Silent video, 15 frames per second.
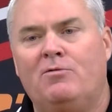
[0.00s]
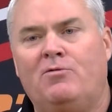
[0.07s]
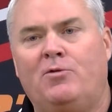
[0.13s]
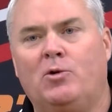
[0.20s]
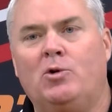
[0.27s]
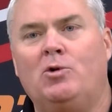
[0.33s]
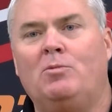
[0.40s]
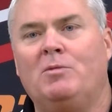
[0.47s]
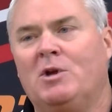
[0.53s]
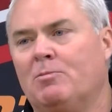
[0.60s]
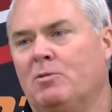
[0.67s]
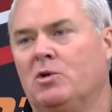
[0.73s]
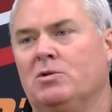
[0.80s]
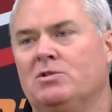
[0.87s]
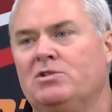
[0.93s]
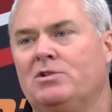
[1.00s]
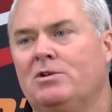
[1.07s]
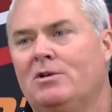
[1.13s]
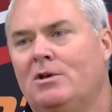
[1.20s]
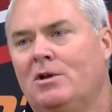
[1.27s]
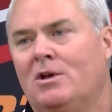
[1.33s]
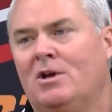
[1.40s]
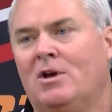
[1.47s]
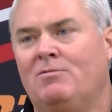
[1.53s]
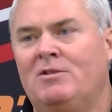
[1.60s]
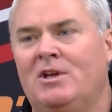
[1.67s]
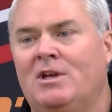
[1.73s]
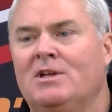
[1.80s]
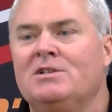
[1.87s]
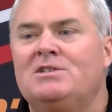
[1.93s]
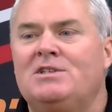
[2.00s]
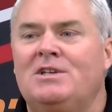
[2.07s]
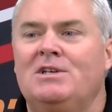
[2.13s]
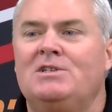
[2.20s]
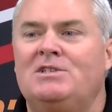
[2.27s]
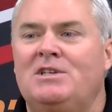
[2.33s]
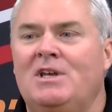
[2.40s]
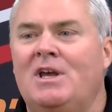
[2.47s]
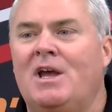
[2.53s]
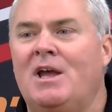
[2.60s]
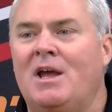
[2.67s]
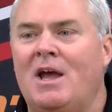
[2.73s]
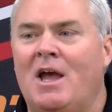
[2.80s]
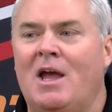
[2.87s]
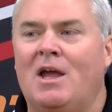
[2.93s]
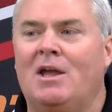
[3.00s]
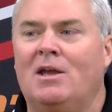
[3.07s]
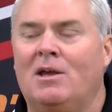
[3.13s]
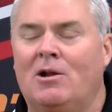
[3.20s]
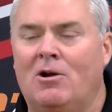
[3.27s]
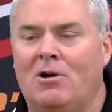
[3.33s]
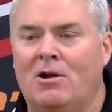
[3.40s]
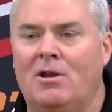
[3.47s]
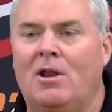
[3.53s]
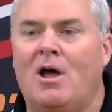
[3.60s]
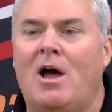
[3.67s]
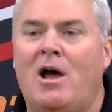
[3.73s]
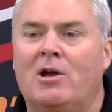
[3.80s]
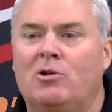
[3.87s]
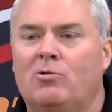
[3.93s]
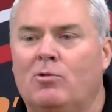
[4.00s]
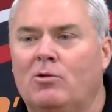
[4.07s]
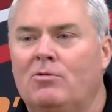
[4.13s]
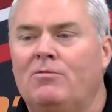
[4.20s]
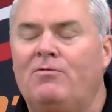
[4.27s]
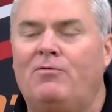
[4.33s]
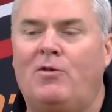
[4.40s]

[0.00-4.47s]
full members of the NCCAA in our inaugural